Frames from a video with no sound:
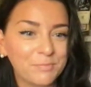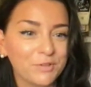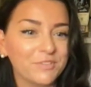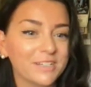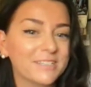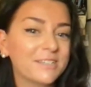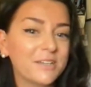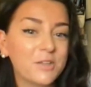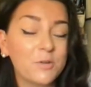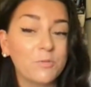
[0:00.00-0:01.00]
Perfect.
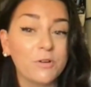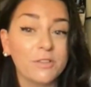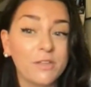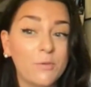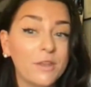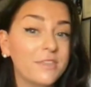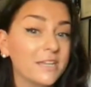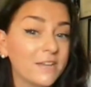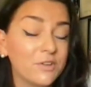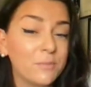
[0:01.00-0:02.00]
Well, I want to
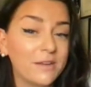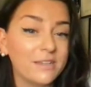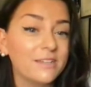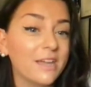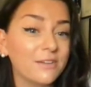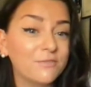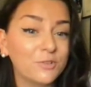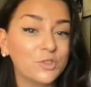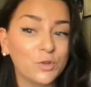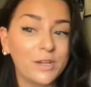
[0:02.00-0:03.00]
thank everybody again
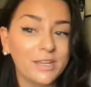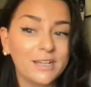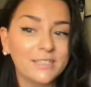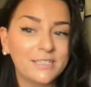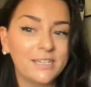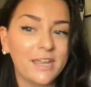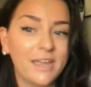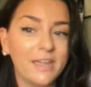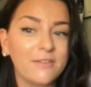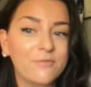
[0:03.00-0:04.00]
for joining us
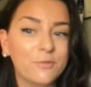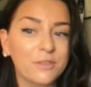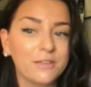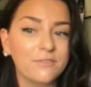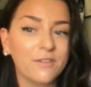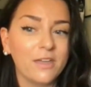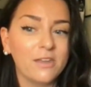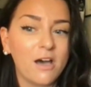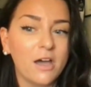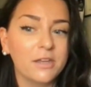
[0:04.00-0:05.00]
today for the event
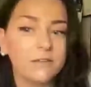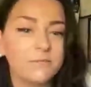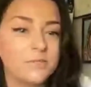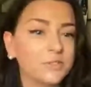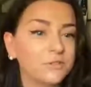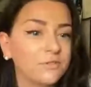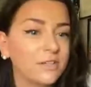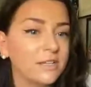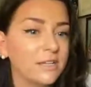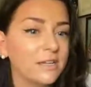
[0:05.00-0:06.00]
on
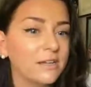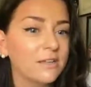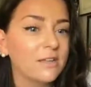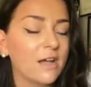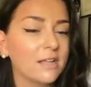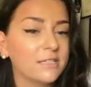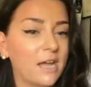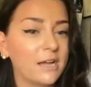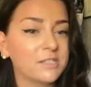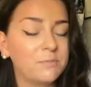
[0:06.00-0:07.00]
observing
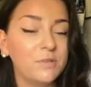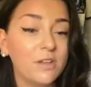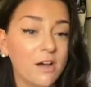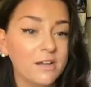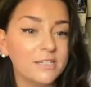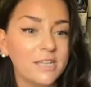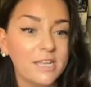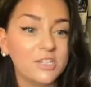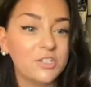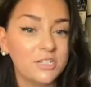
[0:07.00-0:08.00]
attacks beyond
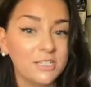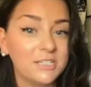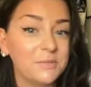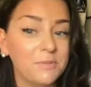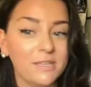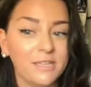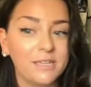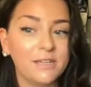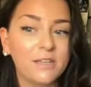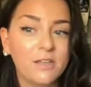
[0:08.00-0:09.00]

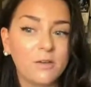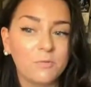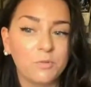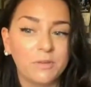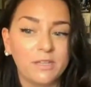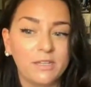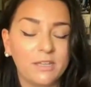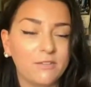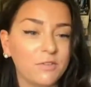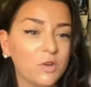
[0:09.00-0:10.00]
HTTP. We'll be
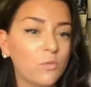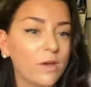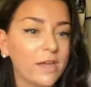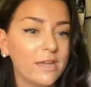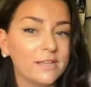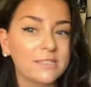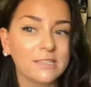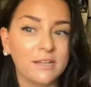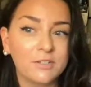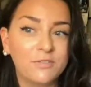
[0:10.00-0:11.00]
giving away a
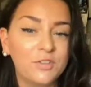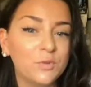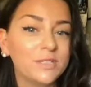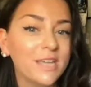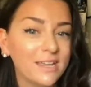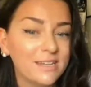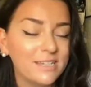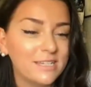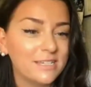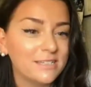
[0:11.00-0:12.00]
select few
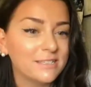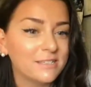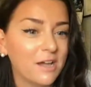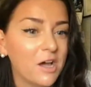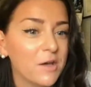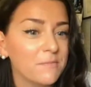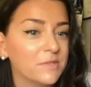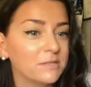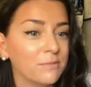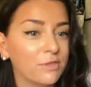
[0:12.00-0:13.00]
attendees um,
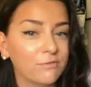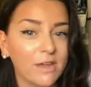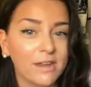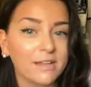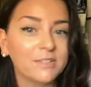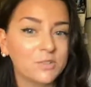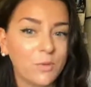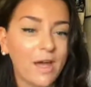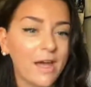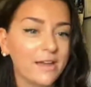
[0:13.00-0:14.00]
some ThreatX
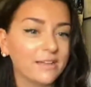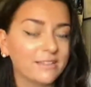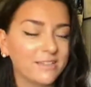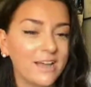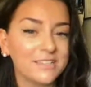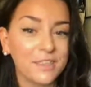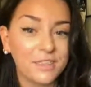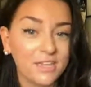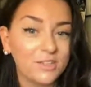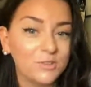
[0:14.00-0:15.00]
swag as a
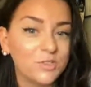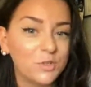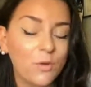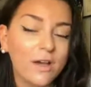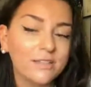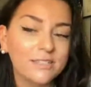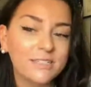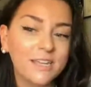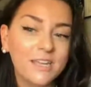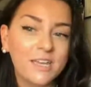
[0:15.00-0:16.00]
thank you to
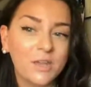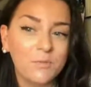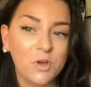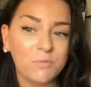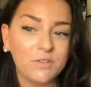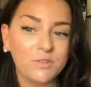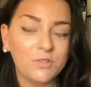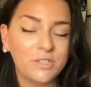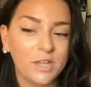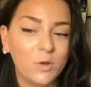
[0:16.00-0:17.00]
us. And we hope that you
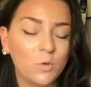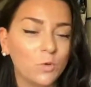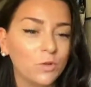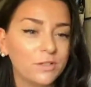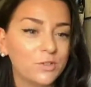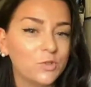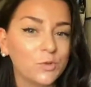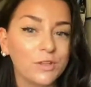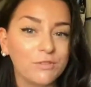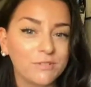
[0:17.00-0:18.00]
stay cool and
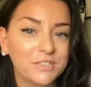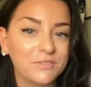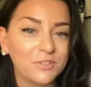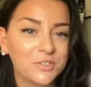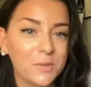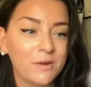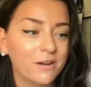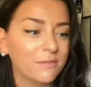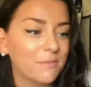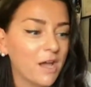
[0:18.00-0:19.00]
enjoy the rest of your summer.